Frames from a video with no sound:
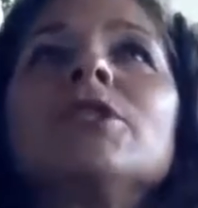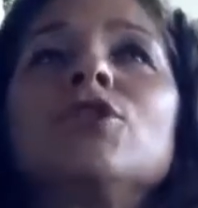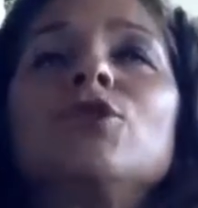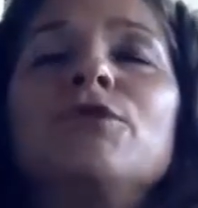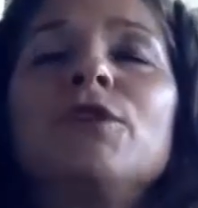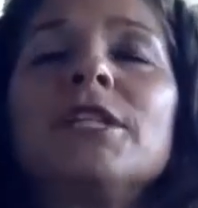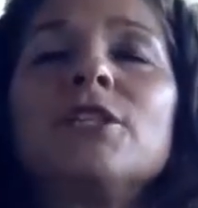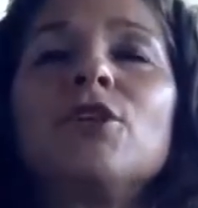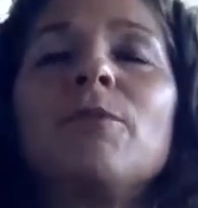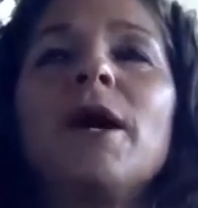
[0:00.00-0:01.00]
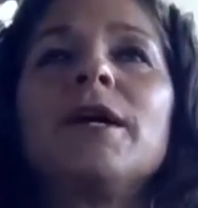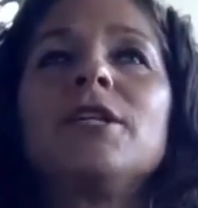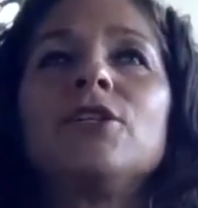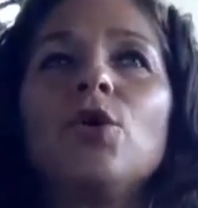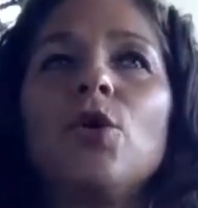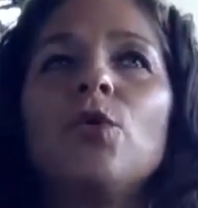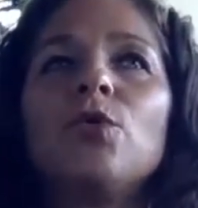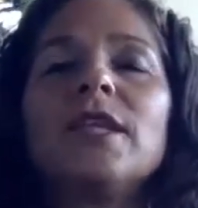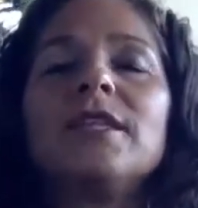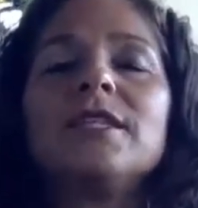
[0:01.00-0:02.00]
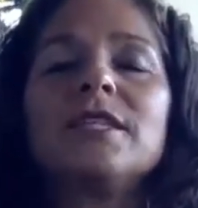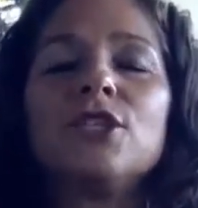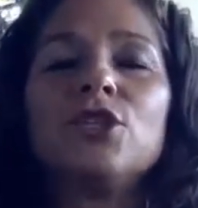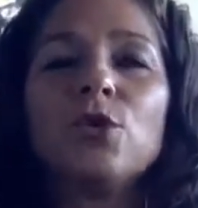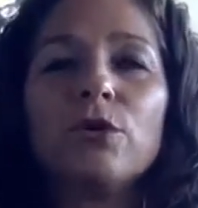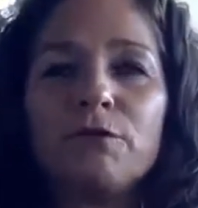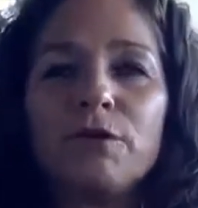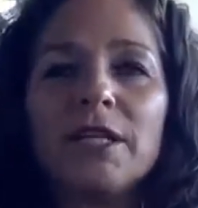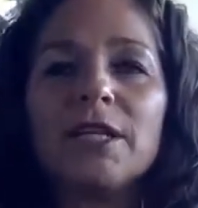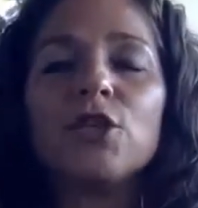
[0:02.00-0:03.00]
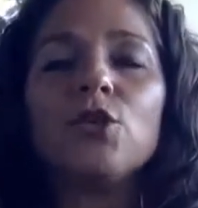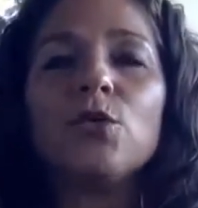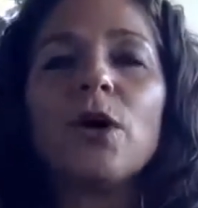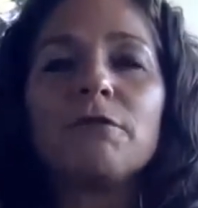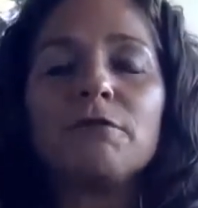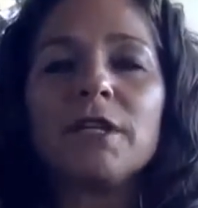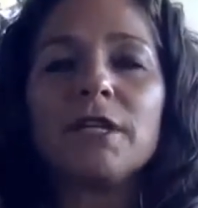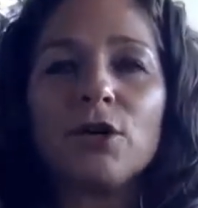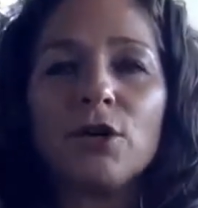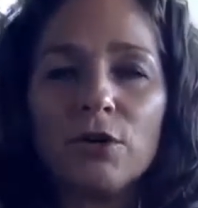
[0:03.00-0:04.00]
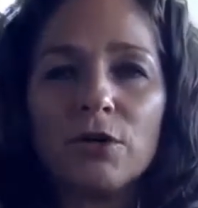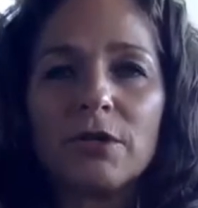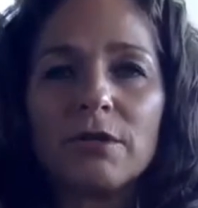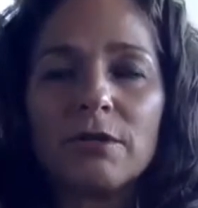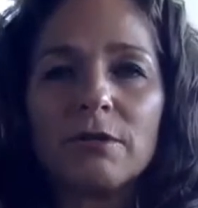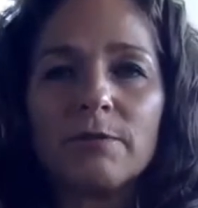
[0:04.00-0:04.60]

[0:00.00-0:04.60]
and you feel it in your body and you own that this is your feeling. You are feeling hurt.